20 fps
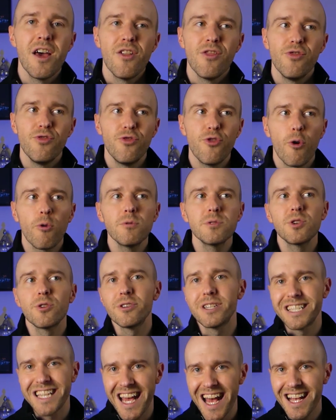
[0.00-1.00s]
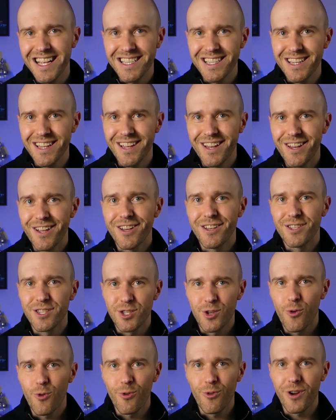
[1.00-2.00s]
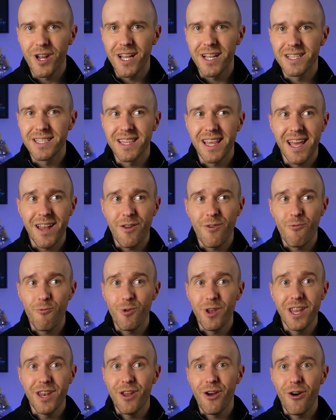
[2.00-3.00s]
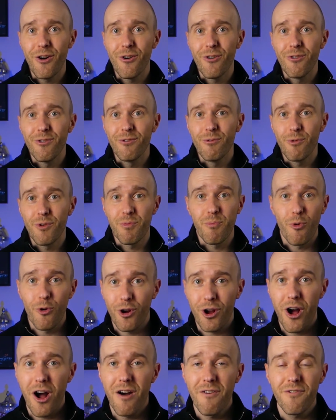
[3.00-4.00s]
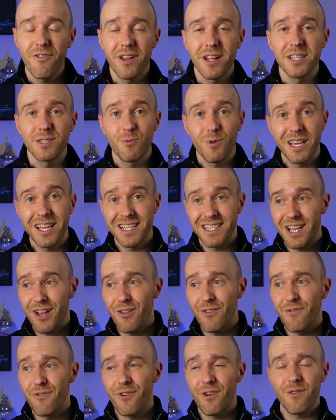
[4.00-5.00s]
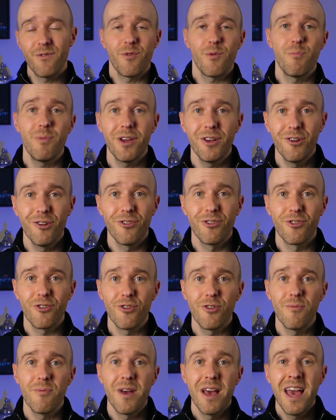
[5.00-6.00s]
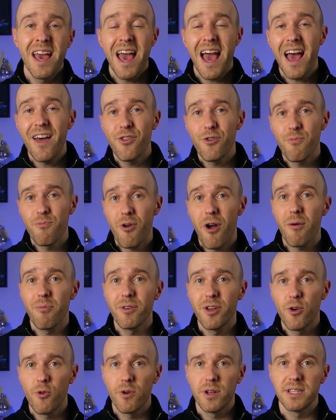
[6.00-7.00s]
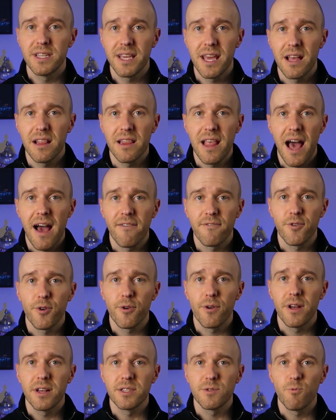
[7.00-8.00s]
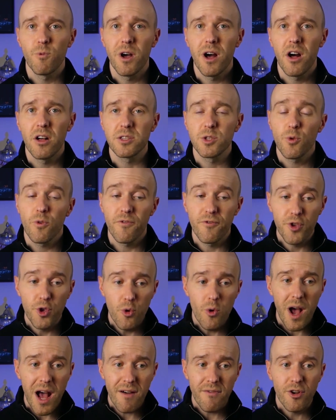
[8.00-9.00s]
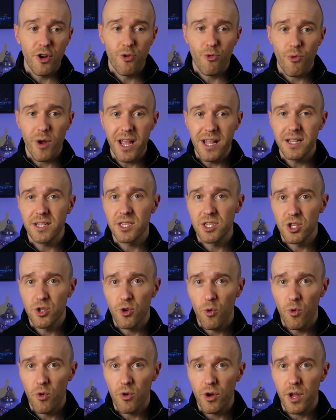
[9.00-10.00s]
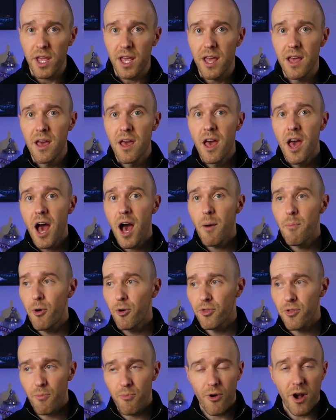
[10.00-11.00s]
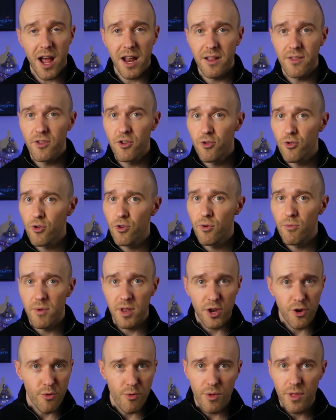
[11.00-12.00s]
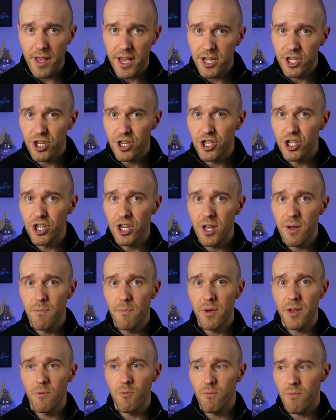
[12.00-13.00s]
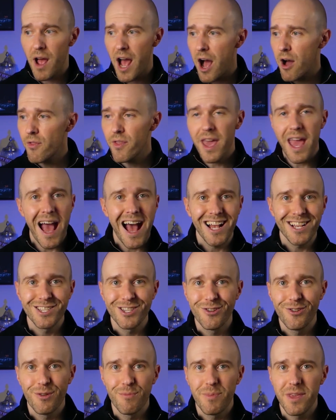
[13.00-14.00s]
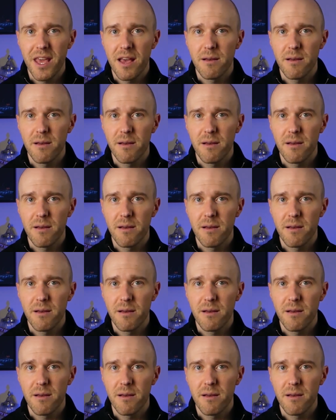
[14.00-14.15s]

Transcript: those are tested stories that we know with more confidence we can tell in front of a bigger group, and they're probably going to get laughter as well. So, if you have a great story about the bride and the groom and your relationship and how they asked you to be